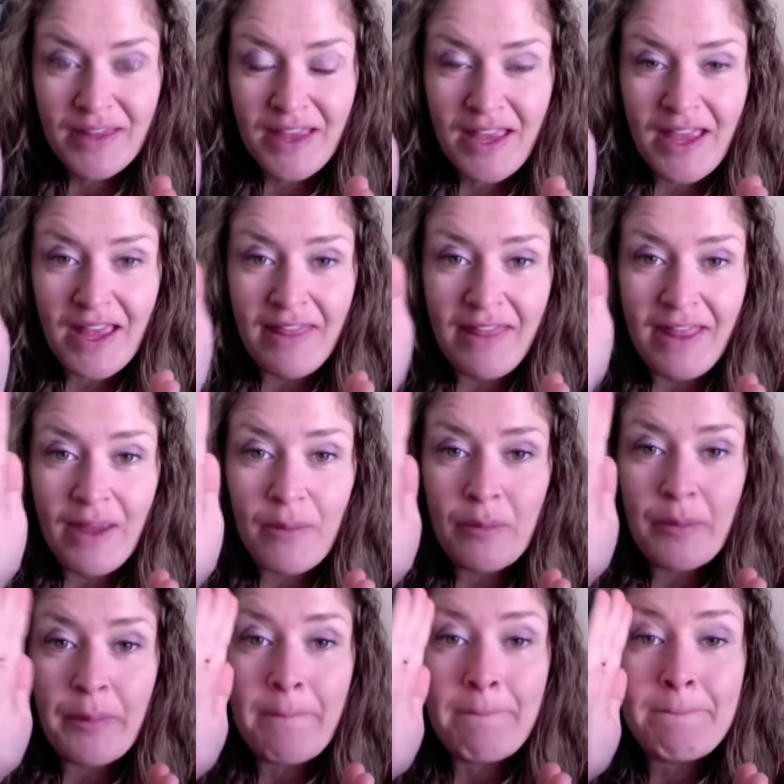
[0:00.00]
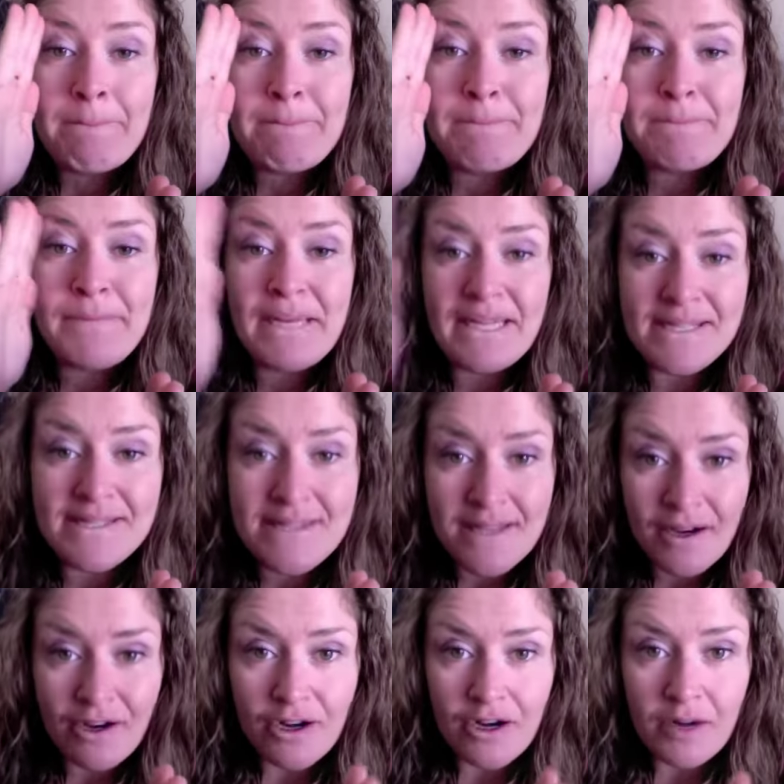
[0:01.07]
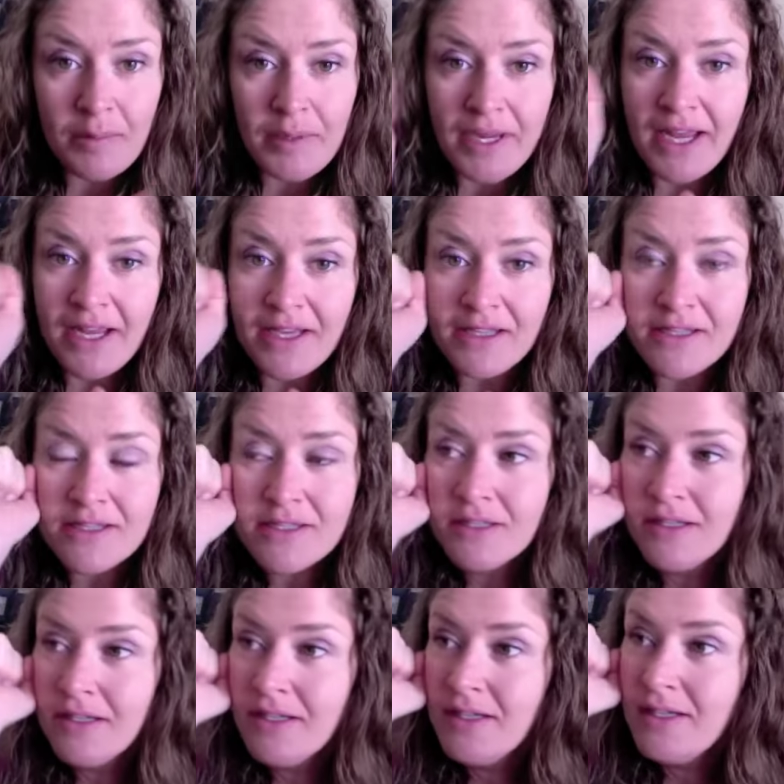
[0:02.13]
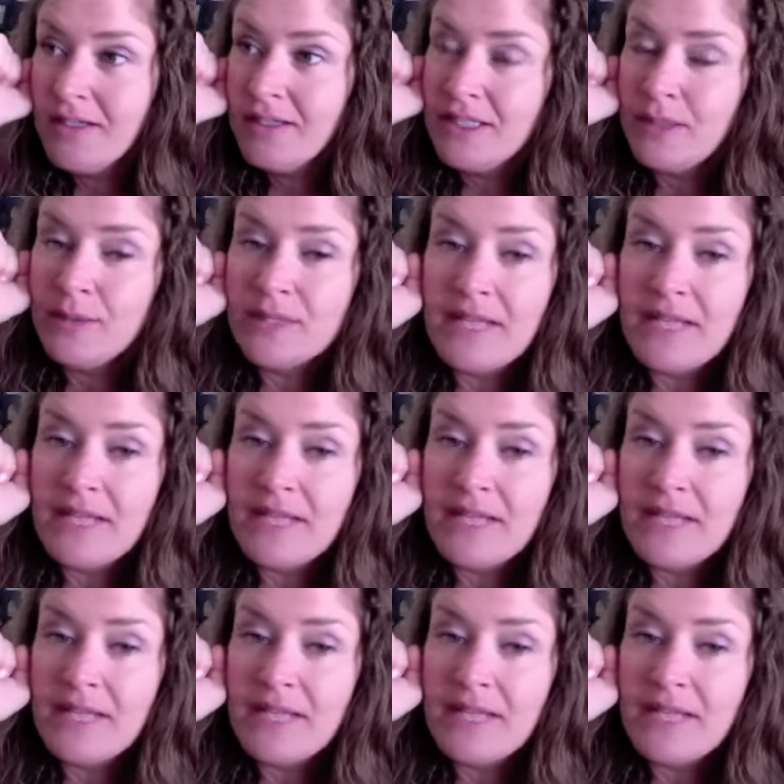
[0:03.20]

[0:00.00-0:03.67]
and they were pissed at her because she was